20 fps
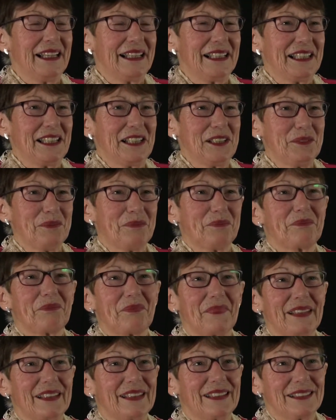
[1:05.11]

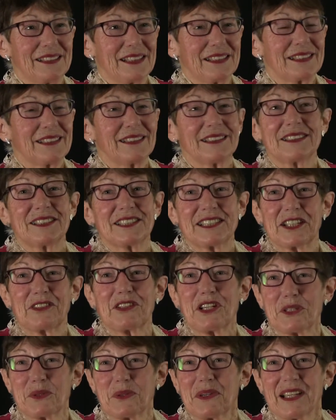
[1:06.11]
And
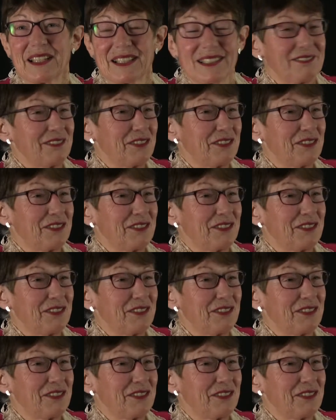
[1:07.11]
cigarettes were